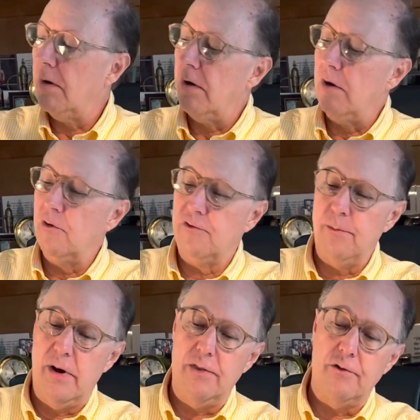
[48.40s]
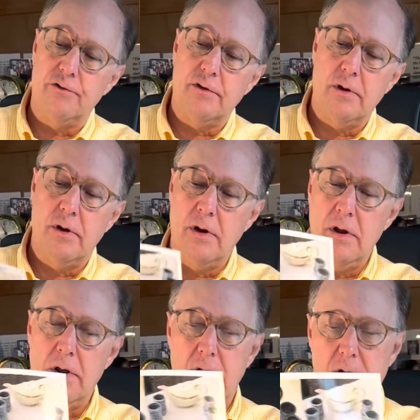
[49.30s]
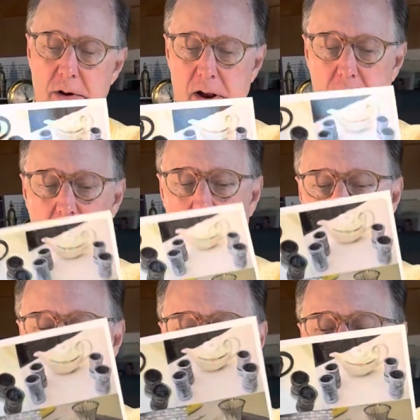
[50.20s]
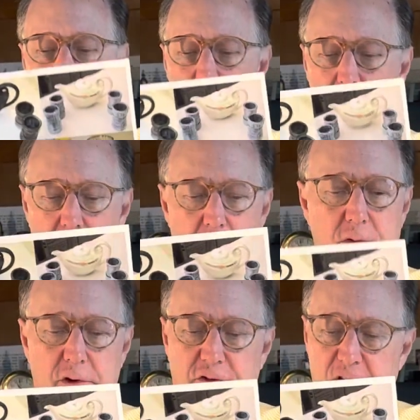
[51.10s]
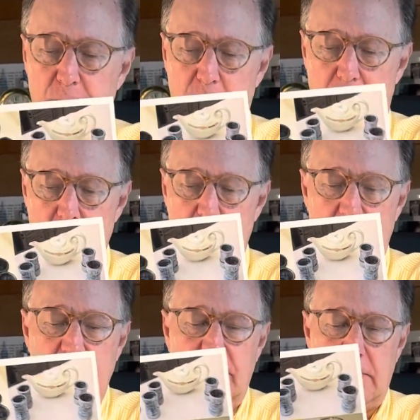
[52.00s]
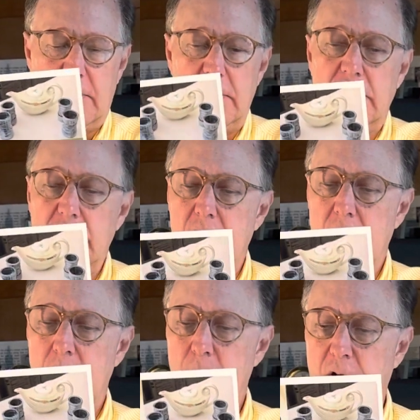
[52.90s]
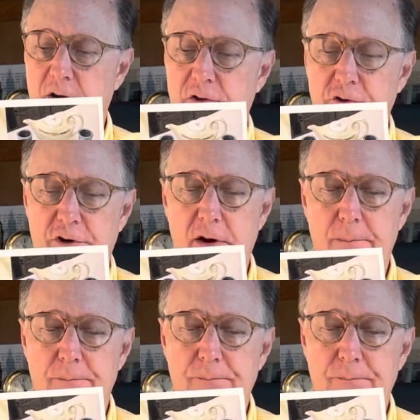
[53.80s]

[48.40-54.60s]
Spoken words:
Here's some others. Now, the cymbal might be easy to clean, but look at the drum.